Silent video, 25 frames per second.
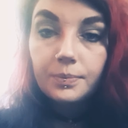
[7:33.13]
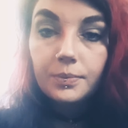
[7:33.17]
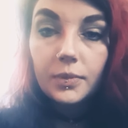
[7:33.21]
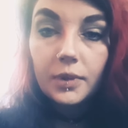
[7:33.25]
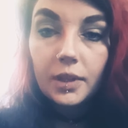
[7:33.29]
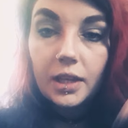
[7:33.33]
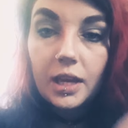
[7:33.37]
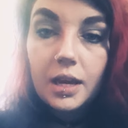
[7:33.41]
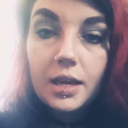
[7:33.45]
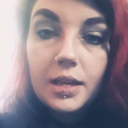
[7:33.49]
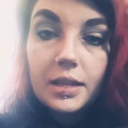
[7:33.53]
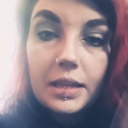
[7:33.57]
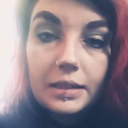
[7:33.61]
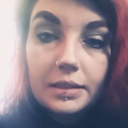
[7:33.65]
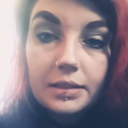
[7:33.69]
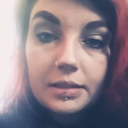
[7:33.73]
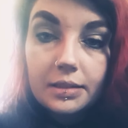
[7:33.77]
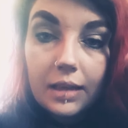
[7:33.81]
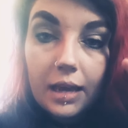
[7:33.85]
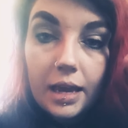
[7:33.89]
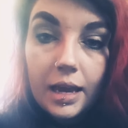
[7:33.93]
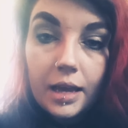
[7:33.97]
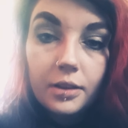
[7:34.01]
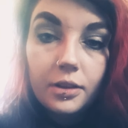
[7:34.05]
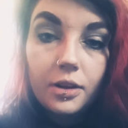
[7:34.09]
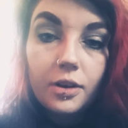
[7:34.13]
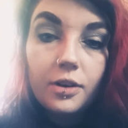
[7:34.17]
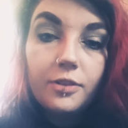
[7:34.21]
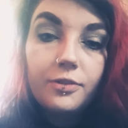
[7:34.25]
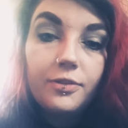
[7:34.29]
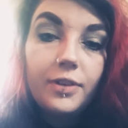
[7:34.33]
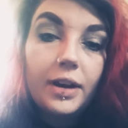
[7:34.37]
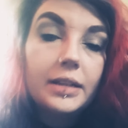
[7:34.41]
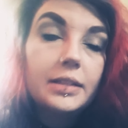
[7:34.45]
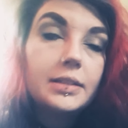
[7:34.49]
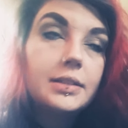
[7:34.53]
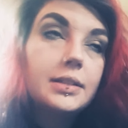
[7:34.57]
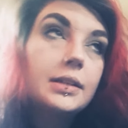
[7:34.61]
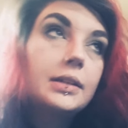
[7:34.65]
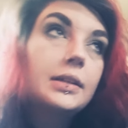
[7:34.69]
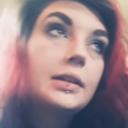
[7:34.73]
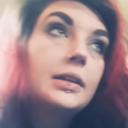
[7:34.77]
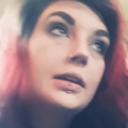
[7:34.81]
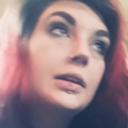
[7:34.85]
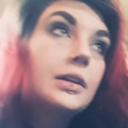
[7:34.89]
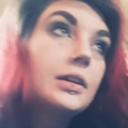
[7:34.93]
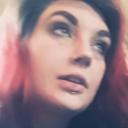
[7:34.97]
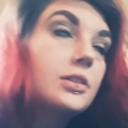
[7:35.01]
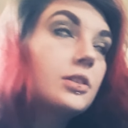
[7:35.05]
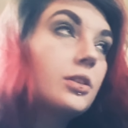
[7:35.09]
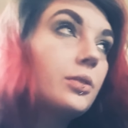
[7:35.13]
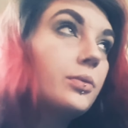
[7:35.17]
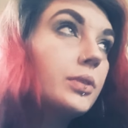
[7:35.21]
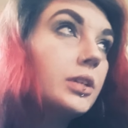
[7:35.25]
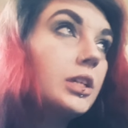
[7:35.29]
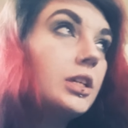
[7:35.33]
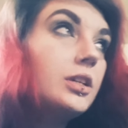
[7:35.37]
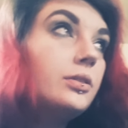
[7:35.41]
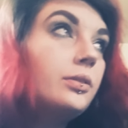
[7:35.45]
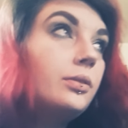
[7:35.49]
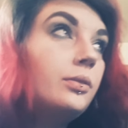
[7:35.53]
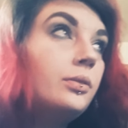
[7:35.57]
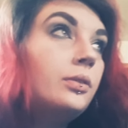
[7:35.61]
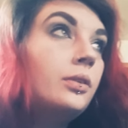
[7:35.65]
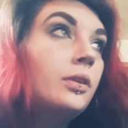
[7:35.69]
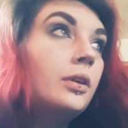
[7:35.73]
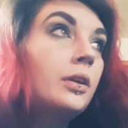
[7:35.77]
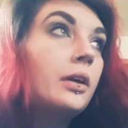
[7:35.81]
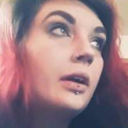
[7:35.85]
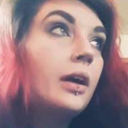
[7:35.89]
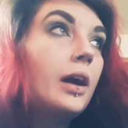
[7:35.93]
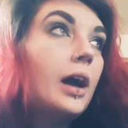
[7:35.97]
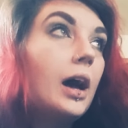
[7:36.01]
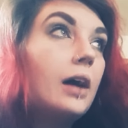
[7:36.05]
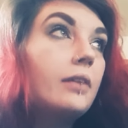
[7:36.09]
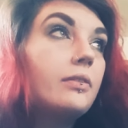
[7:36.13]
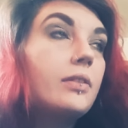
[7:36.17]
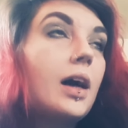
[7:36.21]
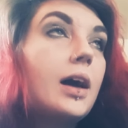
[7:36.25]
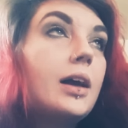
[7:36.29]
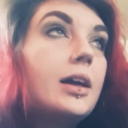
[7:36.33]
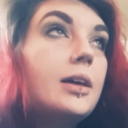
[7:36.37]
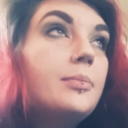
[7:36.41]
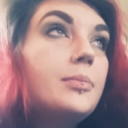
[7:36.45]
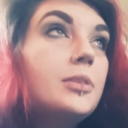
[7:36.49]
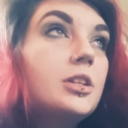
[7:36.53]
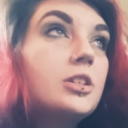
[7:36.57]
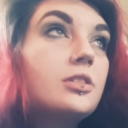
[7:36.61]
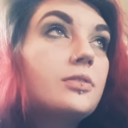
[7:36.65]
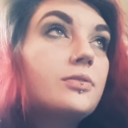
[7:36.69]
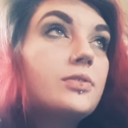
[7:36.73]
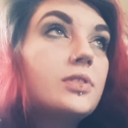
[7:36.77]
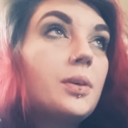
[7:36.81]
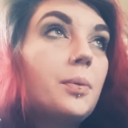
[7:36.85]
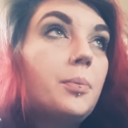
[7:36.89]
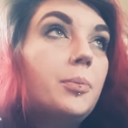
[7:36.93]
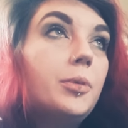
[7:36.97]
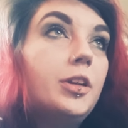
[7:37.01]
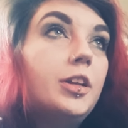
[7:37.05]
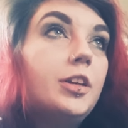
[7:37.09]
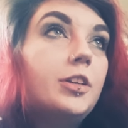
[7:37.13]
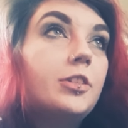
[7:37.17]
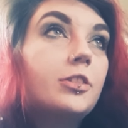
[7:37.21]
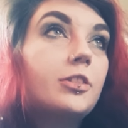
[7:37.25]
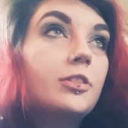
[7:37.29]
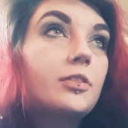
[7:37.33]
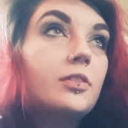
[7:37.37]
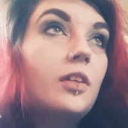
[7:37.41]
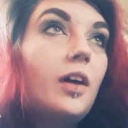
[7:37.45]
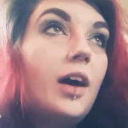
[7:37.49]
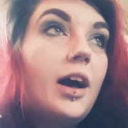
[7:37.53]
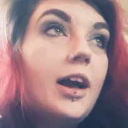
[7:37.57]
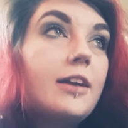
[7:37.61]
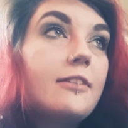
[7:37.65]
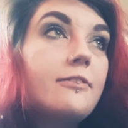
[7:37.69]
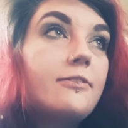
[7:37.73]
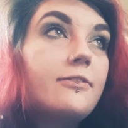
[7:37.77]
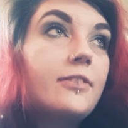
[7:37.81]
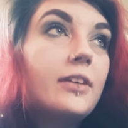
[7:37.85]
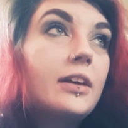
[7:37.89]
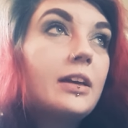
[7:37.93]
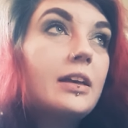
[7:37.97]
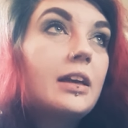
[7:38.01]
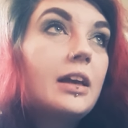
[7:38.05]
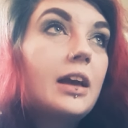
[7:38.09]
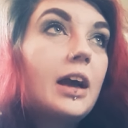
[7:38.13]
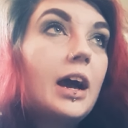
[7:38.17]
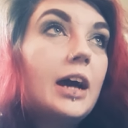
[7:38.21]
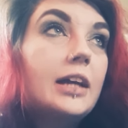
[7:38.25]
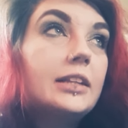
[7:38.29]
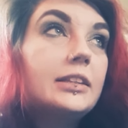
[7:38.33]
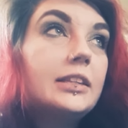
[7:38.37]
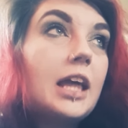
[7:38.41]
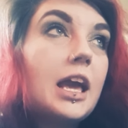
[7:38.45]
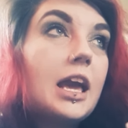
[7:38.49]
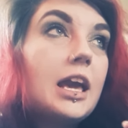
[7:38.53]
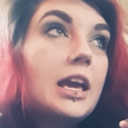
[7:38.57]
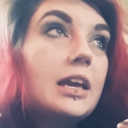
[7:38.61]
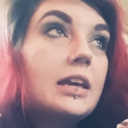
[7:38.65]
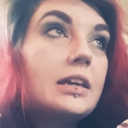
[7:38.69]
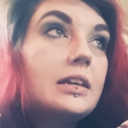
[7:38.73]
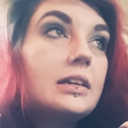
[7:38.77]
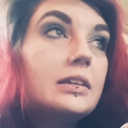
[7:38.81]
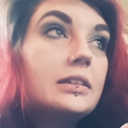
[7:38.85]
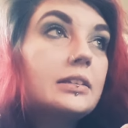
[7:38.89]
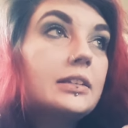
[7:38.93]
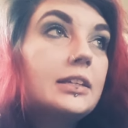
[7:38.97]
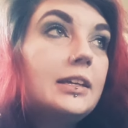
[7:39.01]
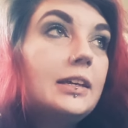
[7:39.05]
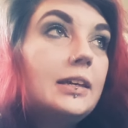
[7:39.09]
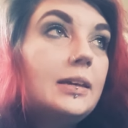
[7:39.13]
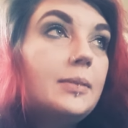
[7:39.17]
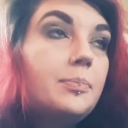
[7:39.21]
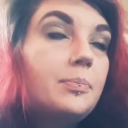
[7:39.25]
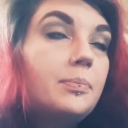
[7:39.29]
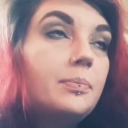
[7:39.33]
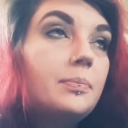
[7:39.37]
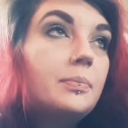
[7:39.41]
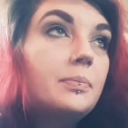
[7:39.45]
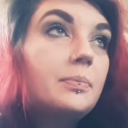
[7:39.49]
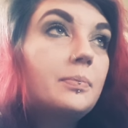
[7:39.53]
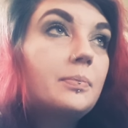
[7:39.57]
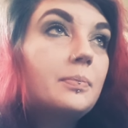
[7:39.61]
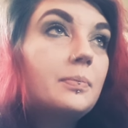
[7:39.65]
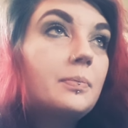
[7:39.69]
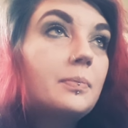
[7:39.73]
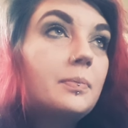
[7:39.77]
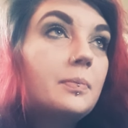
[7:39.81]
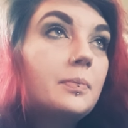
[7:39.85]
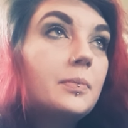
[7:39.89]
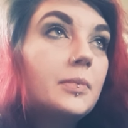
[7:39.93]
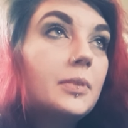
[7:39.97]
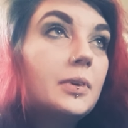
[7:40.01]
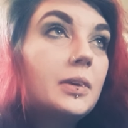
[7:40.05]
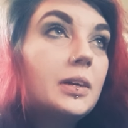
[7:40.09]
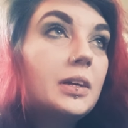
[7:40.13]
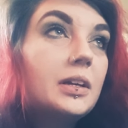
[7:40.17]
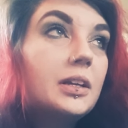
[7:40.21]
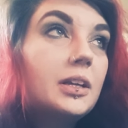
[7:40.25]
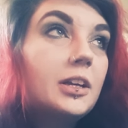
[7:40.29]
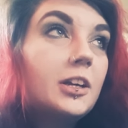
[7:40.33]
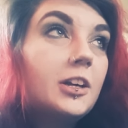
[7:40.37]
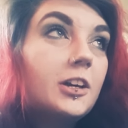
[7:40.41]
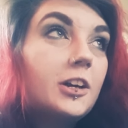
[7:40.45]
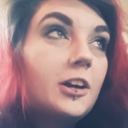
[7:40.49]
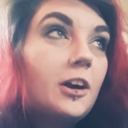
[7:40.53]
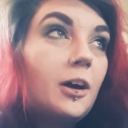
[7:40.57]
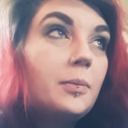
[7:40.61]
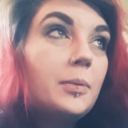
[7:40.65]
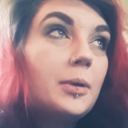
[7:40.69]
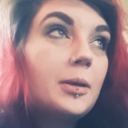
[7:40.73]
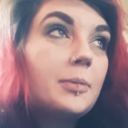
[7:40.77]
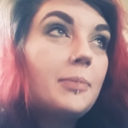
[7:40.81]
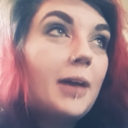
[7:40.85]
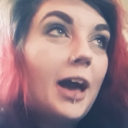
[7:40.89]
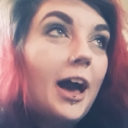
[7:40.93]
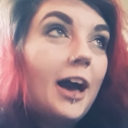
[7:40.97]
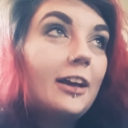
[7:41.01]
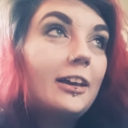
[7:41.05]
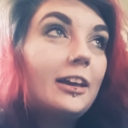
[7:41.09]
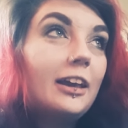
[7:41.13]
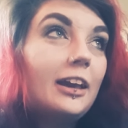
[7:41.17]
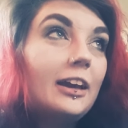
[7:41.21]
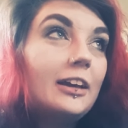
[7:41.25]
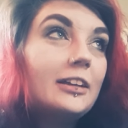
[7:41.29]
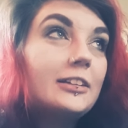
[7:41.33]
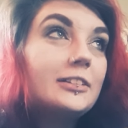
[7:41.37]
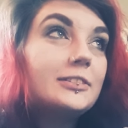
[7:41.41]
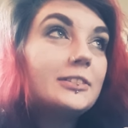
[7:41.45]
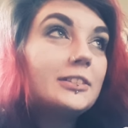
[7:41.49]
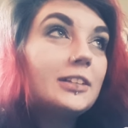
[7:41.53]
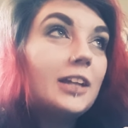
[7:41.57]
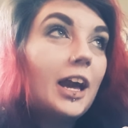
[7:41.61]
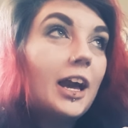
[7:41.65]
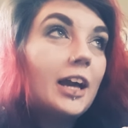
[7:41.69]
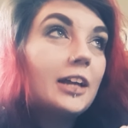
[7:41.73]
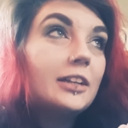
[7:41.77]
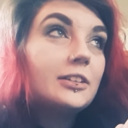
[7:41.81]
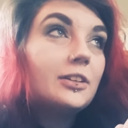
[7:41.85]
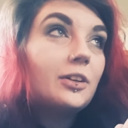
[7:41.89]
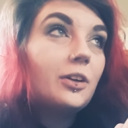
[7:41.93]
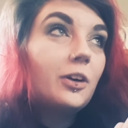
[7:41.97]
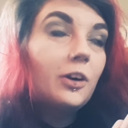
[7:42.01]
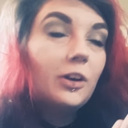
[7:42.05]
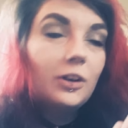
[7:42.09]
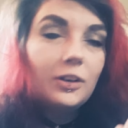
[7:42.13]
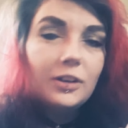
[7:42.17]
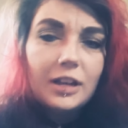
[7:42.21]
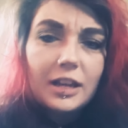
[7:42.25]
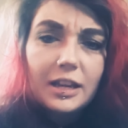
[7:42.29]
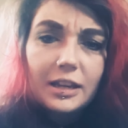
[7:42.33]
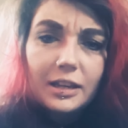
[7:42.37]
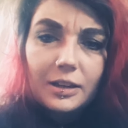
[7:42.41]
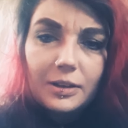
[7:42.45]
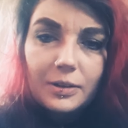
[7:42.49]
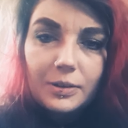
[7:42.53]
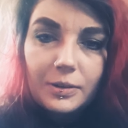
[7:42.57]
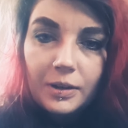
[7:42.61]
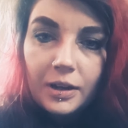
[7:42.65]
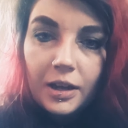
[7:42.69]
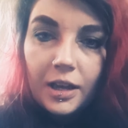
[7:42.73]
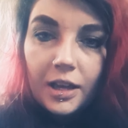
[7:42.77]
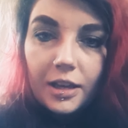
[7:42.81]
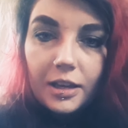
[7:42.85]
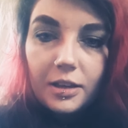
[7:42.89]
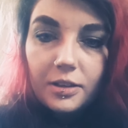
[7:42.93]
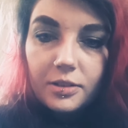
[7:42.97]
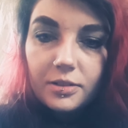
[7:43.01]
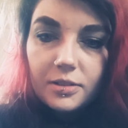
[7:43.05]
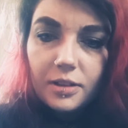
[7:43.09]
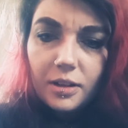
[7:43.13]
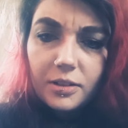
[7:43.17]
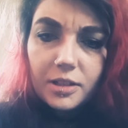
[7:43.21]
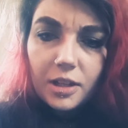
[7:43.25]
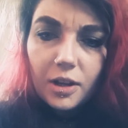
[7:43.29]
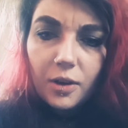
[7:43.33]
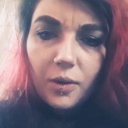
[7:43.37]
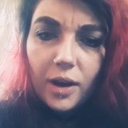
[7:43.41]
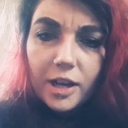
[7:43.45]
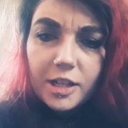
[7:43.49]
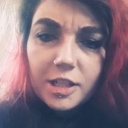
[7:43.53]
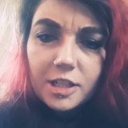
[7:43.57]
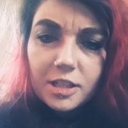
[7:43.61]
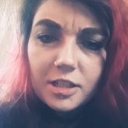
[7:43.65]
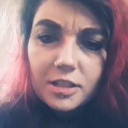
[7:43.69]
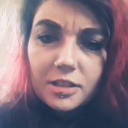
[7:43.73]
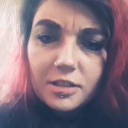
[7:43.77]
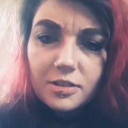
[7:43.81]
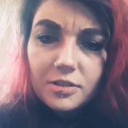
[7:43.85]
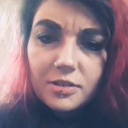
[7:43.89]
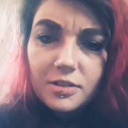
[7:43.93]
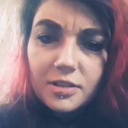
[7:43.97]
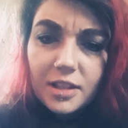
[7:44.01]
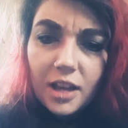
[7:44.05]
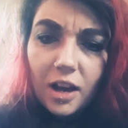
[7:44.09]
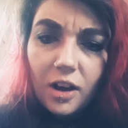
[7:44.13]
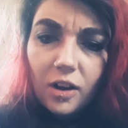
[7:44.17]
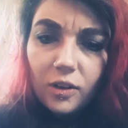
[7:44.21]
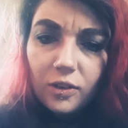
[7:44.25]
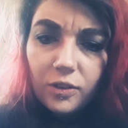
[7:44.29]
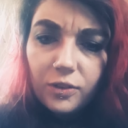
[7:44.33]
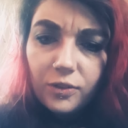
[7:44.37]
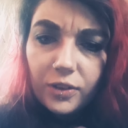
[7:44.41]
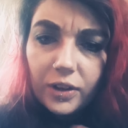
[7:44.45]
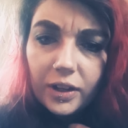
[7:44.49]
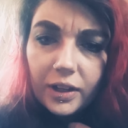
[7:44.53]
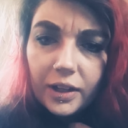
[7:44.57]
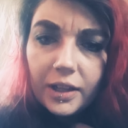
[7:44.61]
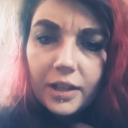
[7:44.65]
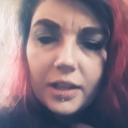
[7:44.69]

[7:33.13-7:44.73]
Okay, that's the halo effect. So when you have that image of somebody in your life and they keep coming back and hurting you, you start to question yourself.